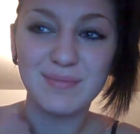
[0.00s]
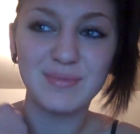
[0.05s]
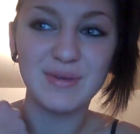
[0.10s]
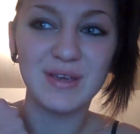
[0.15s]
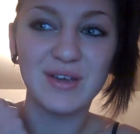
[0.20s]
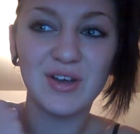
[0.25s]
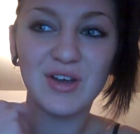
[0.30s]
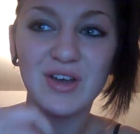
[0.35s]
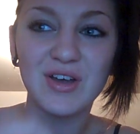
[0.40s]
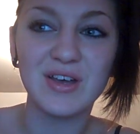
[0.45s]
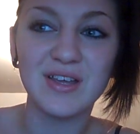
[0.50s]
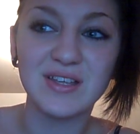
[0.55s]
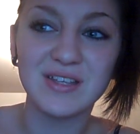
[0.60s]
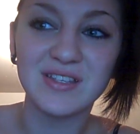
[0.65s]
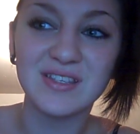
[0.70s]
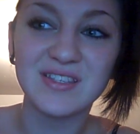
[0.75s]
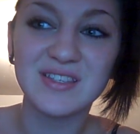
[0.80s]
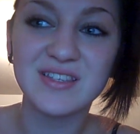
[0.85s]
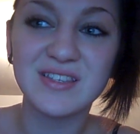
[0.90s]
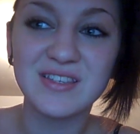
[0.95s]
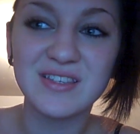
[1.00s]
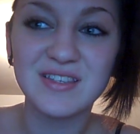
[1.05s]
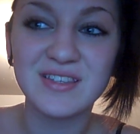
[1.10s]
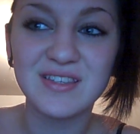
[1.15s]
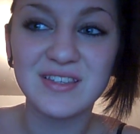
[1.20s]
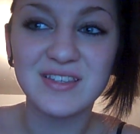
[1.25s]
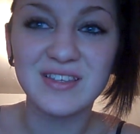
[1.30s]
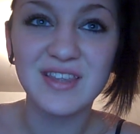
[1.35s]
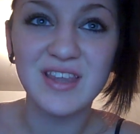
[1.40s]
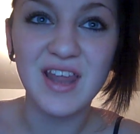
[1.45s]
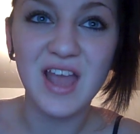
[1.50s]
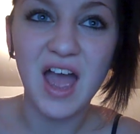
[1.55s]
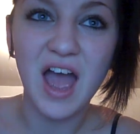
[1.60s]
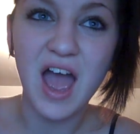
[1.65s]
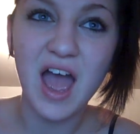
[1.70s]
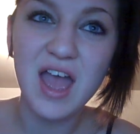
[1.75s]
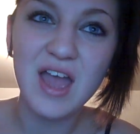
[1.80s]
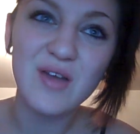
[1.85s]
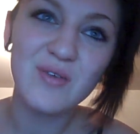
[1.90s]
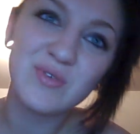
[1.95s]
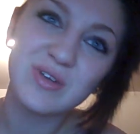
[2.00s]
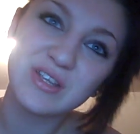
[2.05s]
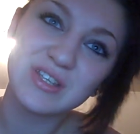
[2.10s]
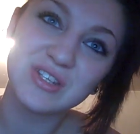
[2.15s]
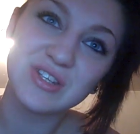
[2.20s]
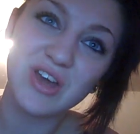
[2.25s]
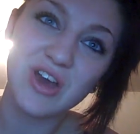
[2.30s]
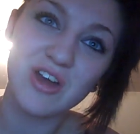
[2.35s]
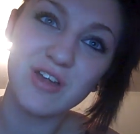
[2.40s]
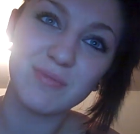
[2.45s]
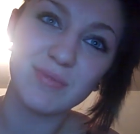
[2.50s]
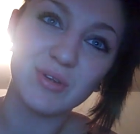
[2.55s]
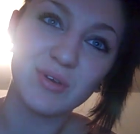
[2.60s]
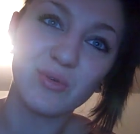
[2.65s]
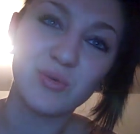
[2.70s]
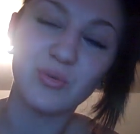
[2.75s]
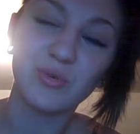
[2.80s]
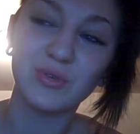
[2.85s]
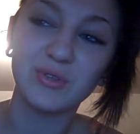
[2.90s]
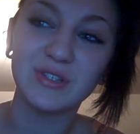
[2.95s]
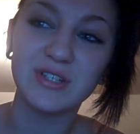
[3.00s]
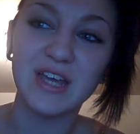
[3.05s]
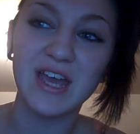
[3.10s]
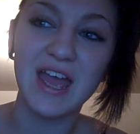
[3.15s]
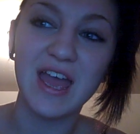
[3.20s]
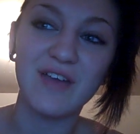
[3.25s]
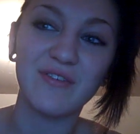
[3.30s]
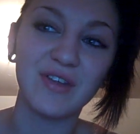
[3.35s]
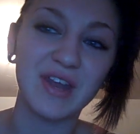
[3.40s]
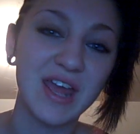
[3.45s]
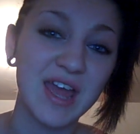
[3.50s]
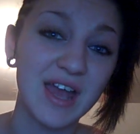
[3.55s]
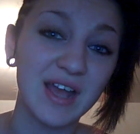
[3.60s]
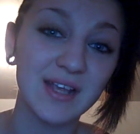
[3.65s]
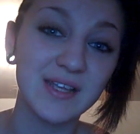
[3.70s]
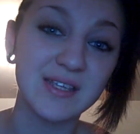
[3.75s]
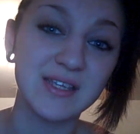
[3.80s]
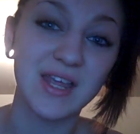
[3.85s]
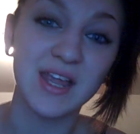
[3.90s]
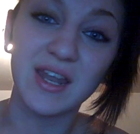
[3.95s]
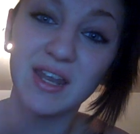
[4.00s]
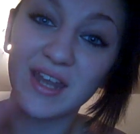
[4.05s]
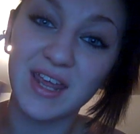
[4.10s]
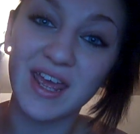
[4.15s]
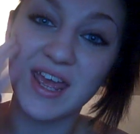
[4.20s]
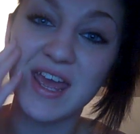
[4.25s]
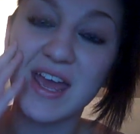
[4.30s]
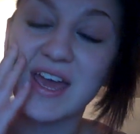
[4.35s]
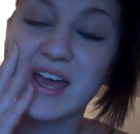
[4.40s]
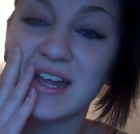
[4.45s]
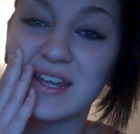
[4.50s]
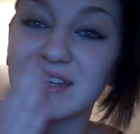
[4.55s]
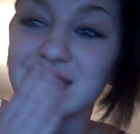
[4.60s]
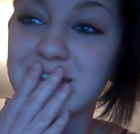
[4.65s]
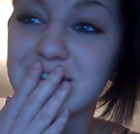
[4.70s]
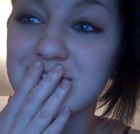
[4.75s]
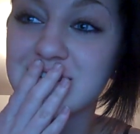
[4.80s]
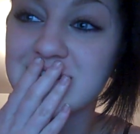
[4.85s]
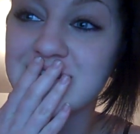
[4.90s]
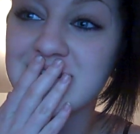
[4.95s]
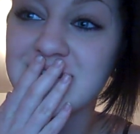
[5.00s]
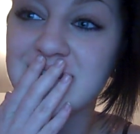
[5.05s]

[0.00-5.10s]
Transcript: because I always thought it'd be cool to have an accent, and